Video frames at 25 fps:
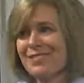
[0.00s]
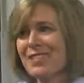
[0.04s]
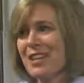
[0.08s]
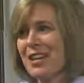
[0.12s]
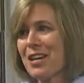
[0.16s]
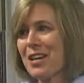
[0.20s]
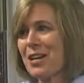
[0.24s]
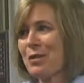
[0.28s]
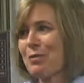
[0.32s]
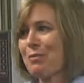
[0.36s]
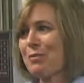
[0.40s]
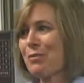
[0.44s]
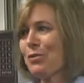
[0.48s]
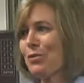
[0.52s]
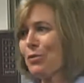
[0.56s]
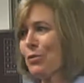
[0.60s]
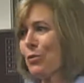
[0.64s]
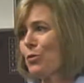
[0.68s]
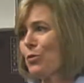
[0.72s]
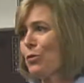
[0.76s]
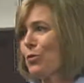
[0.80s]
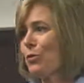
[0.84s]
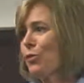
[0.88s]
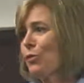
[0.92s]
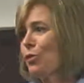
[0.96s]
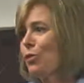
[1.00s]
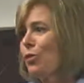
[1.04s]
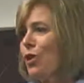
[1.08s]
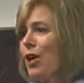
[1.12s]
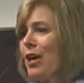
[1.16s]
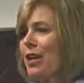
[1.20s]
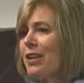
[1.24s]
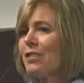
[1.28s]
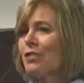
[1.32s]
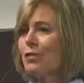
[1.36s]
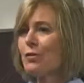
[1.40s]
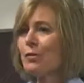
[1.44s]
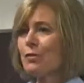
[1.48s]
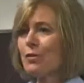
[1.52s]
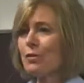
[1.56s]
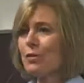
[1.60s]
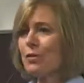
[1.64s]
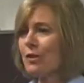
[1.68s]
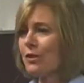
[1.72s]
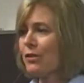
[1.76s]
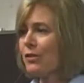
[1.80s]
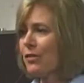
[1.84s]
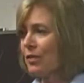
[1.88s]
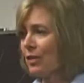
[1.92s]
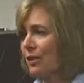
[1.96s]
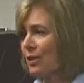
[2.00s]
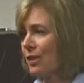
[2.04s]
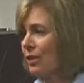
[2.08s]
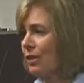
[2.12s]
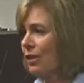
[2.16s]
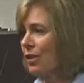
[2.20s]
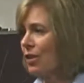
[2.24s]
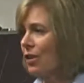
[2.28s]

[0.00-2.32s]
So there's a lot of different things that can